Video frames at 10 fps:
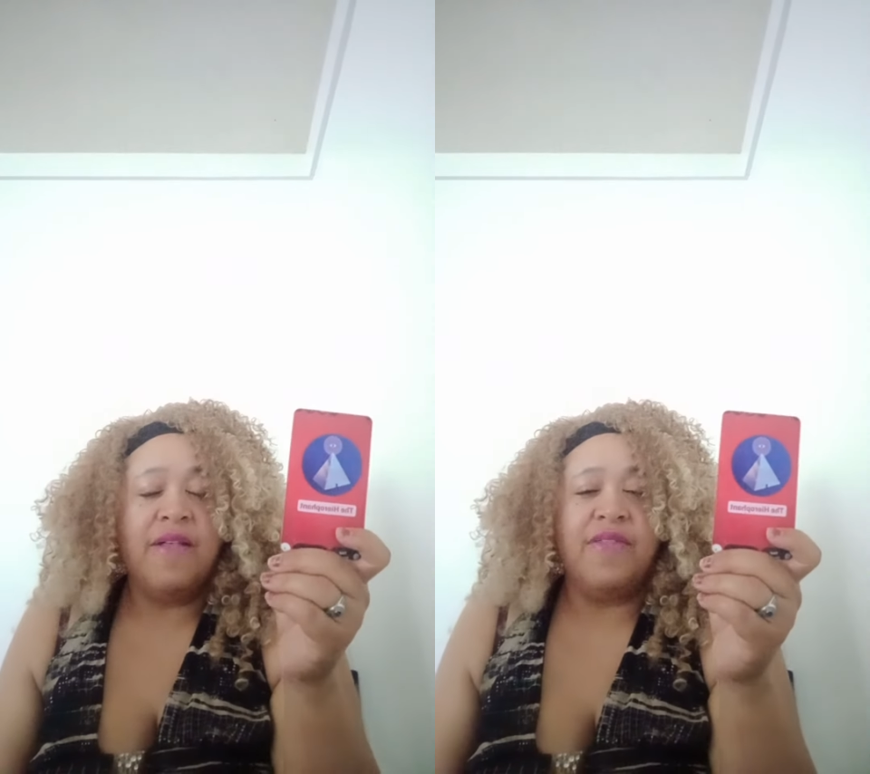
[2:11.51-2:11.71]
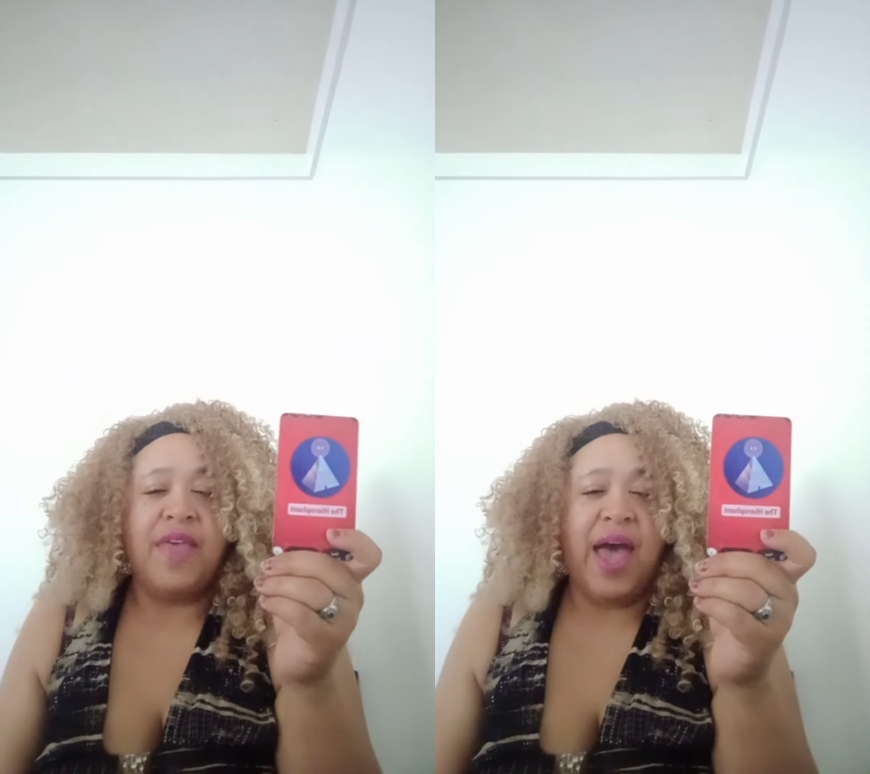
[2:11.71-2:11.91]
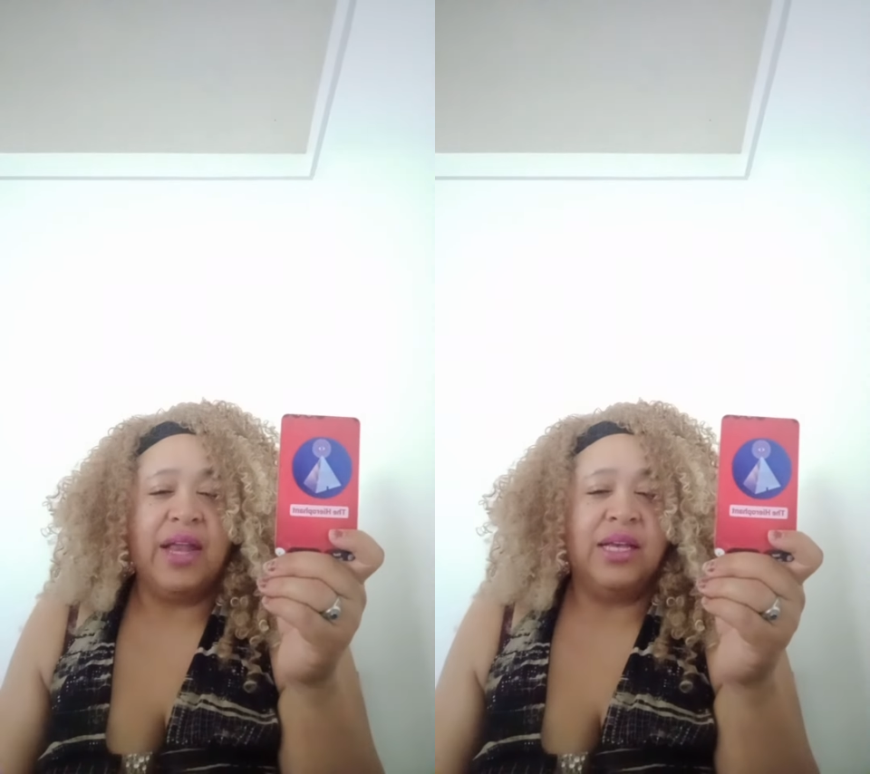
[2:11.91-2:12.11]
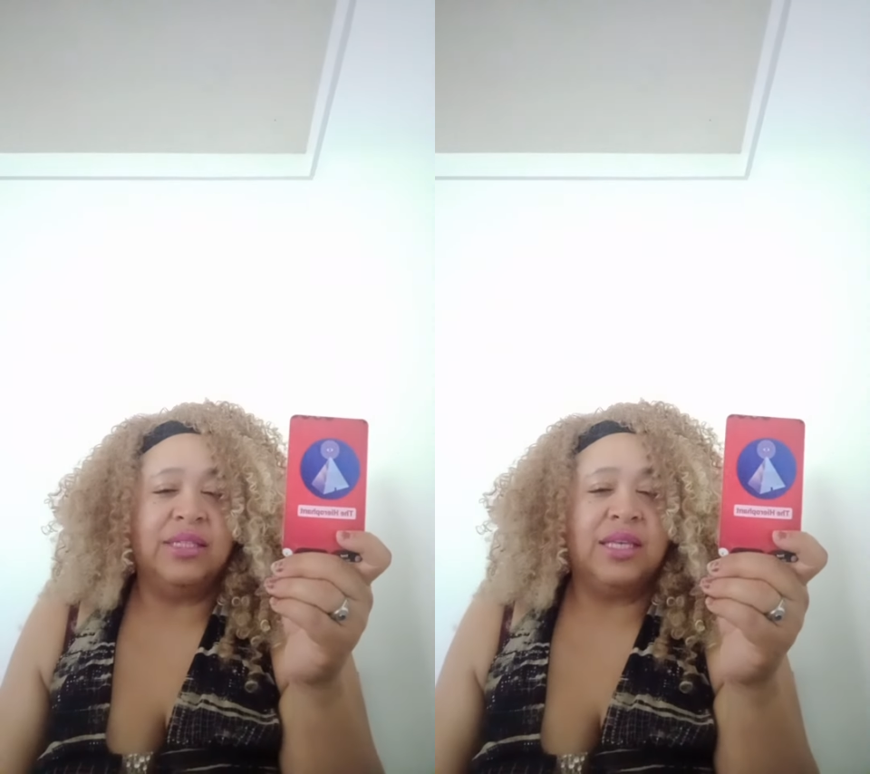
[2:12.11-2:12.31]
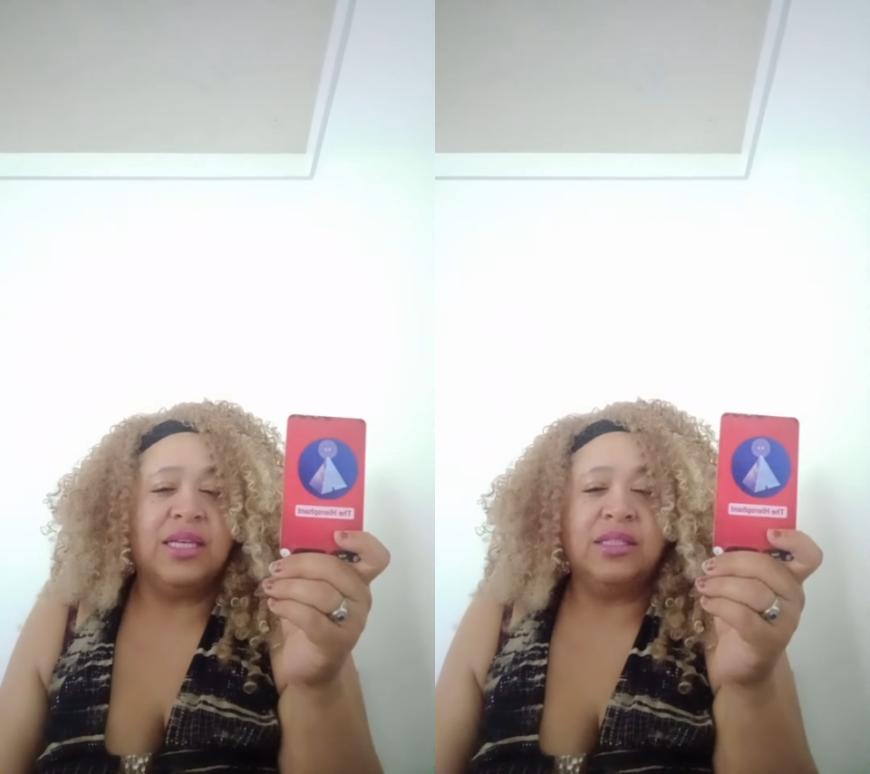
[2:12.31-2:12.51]
that
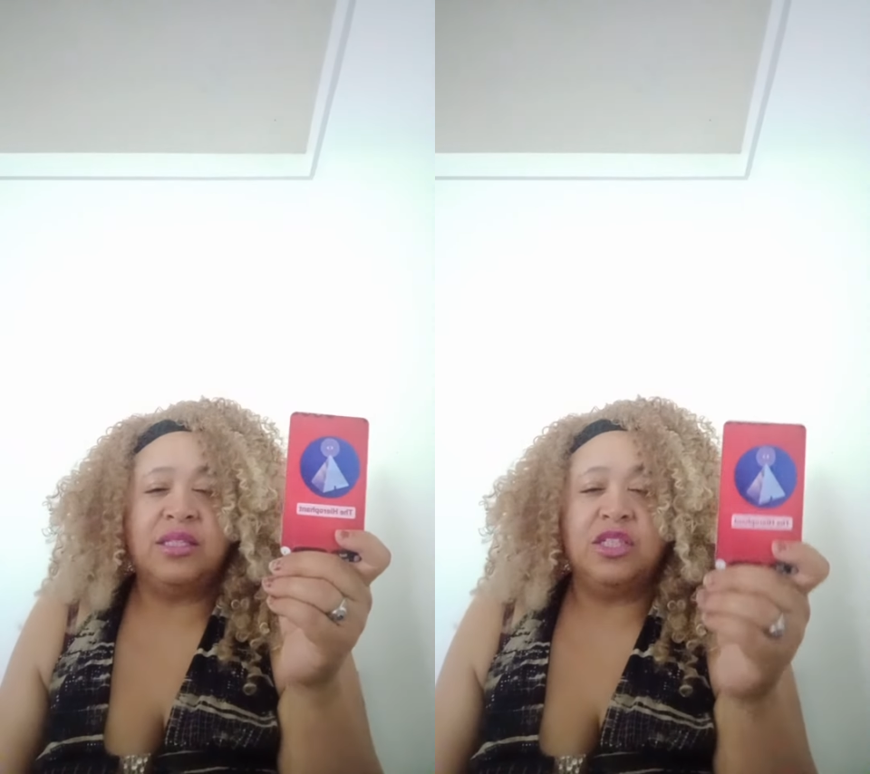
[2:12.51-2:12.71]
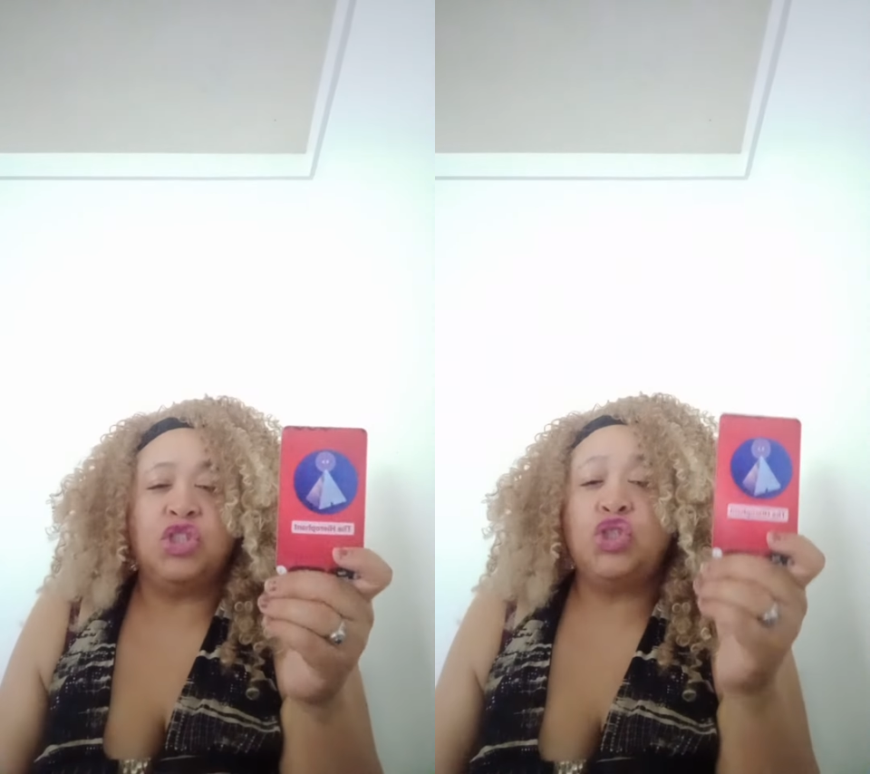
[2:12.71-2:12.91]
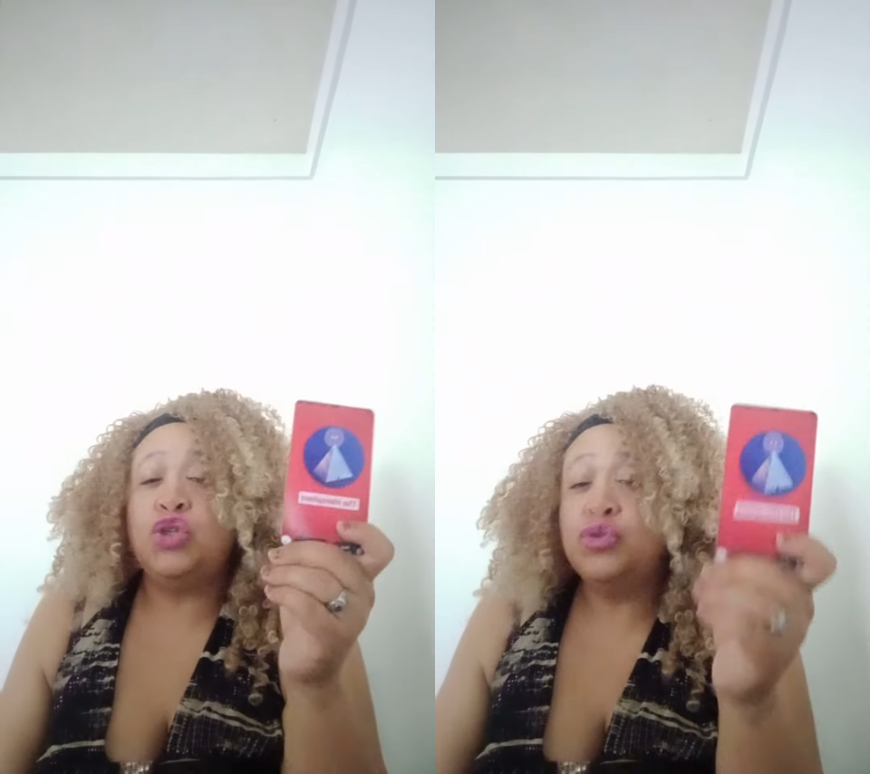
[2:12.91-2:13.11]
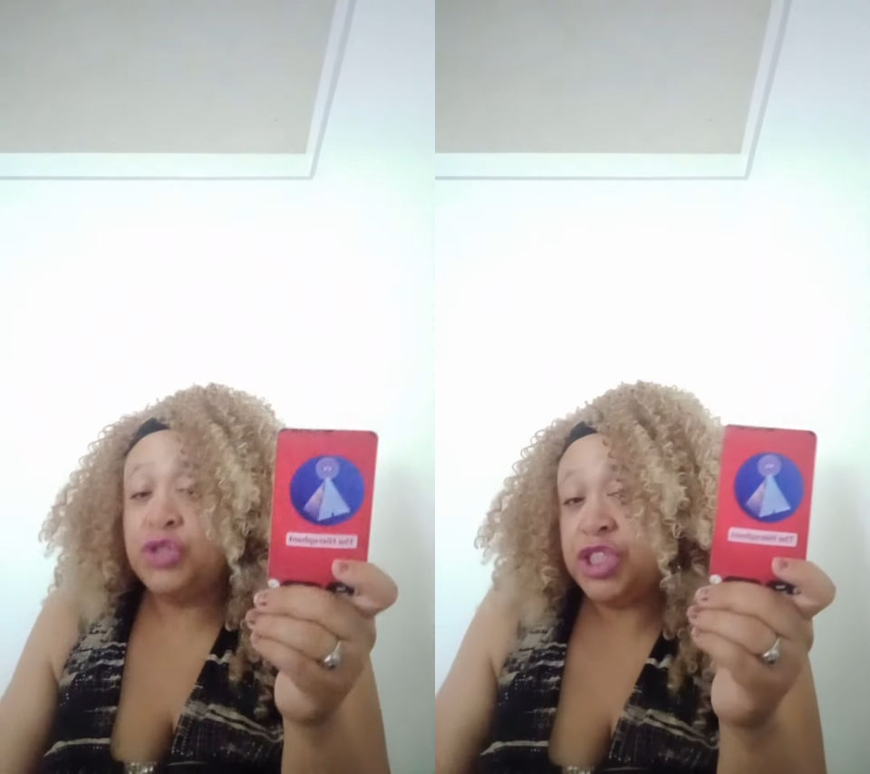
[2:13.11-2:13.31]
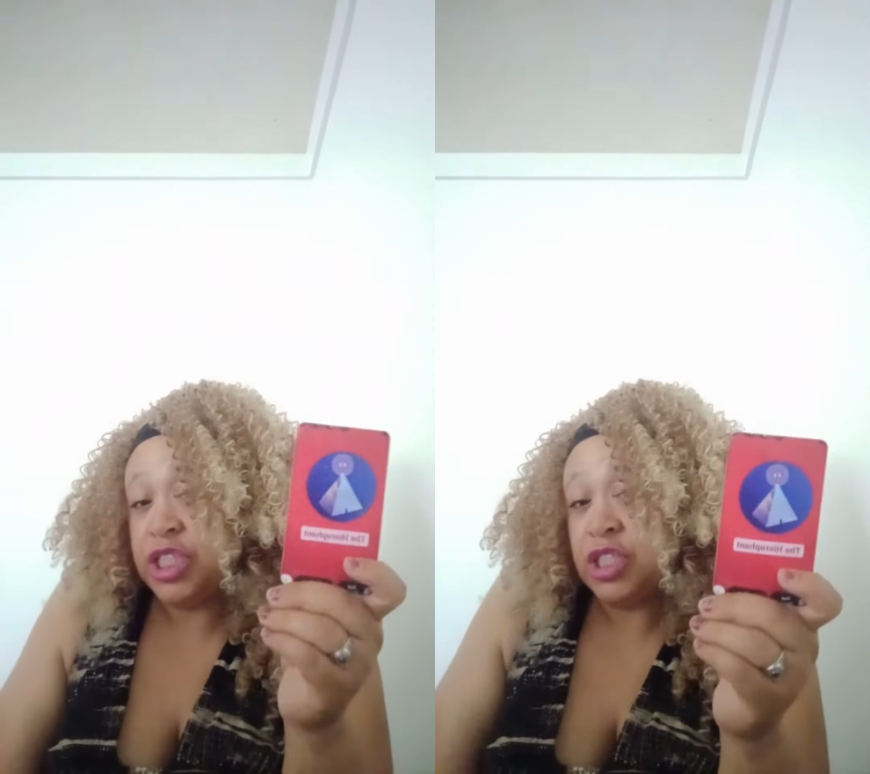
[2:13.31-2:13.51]
is
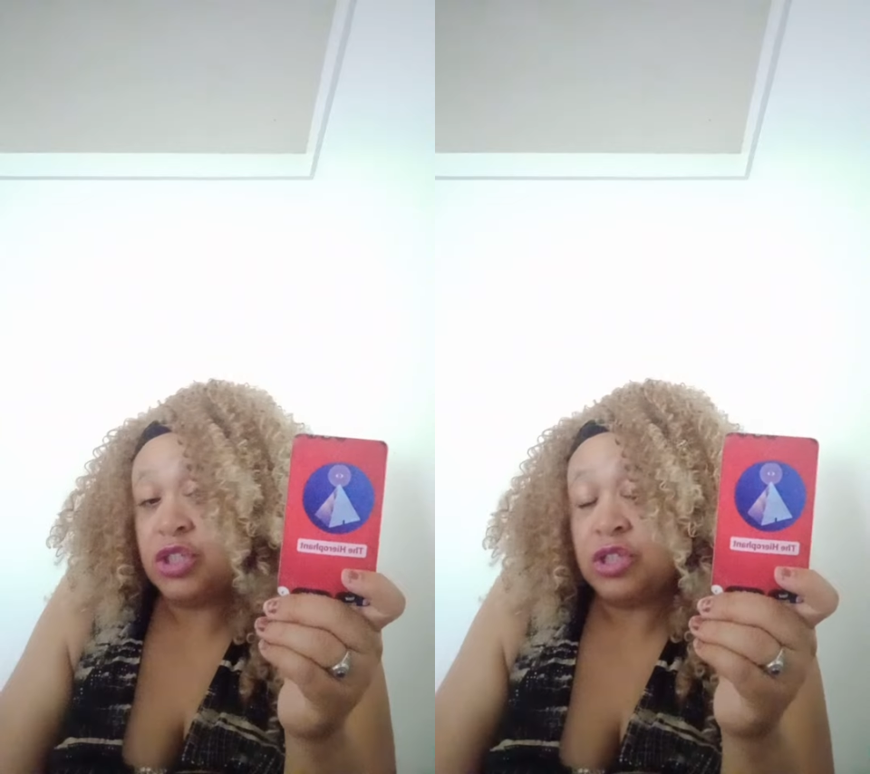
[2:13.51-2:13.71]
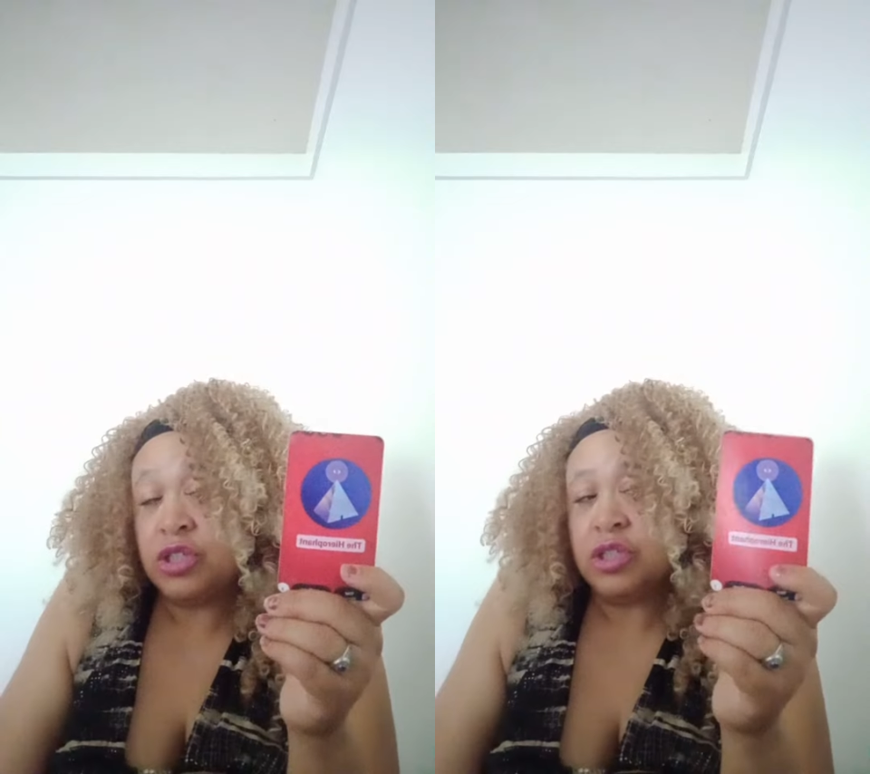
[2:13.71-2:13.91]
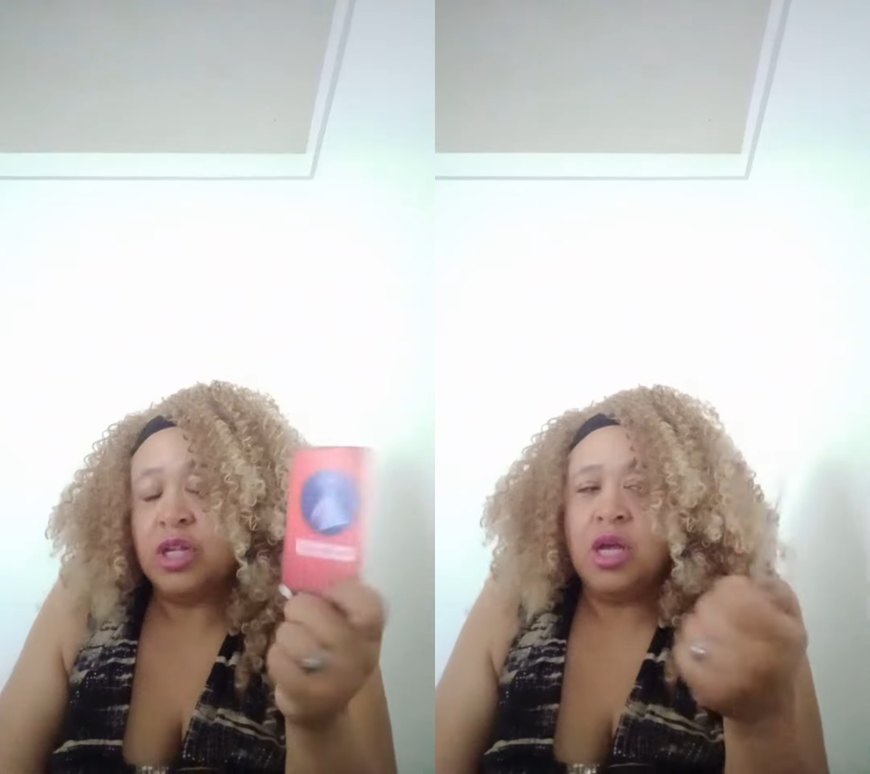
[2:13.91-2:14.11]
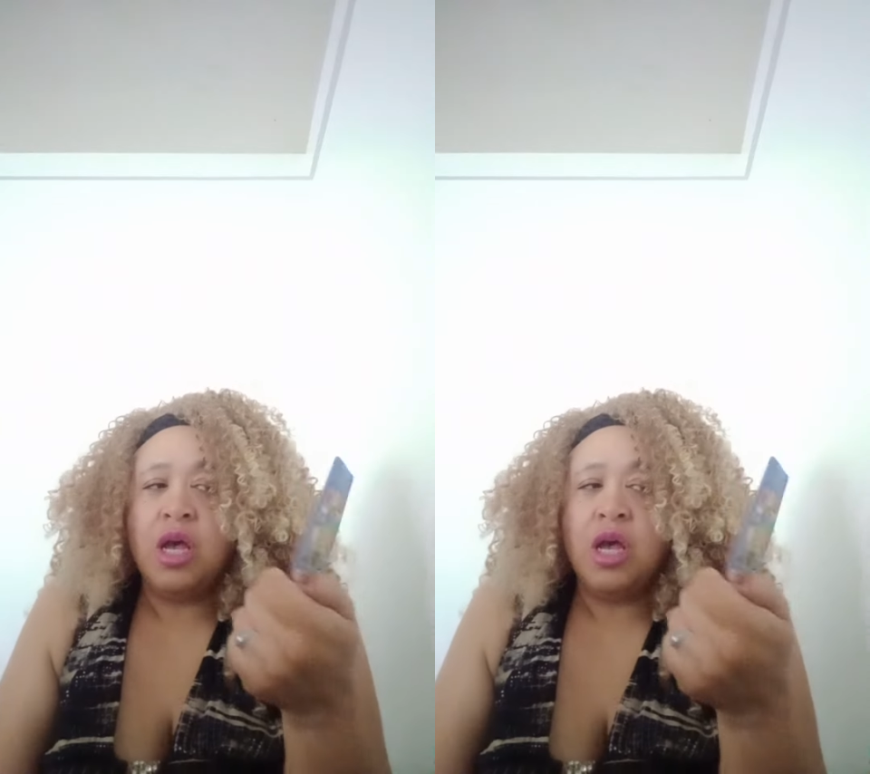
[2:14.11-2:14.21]
institutional.